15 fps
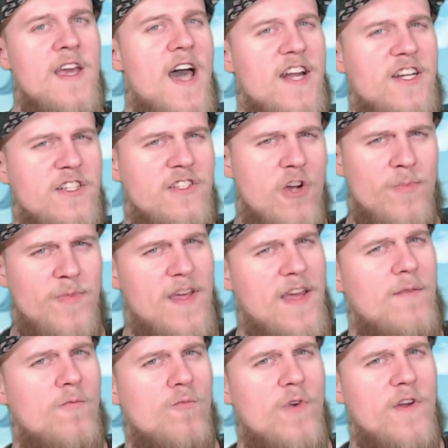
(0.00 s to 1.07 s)
I just hope
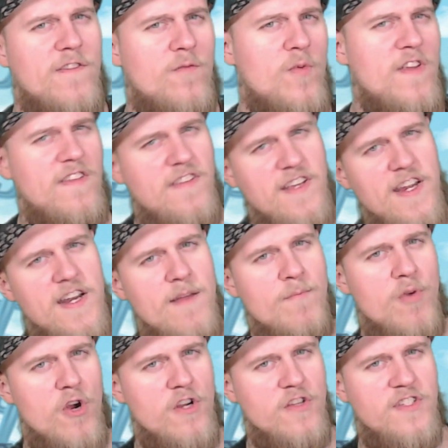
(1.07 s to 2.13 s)
that once we see it in
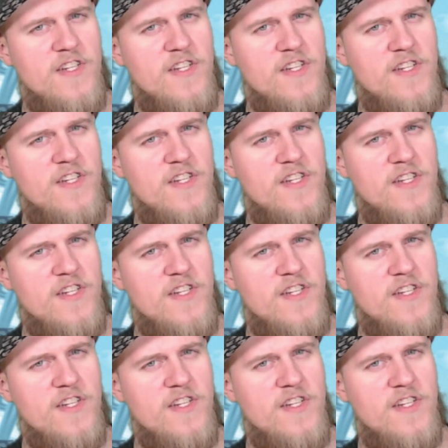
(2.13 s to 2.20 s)
person,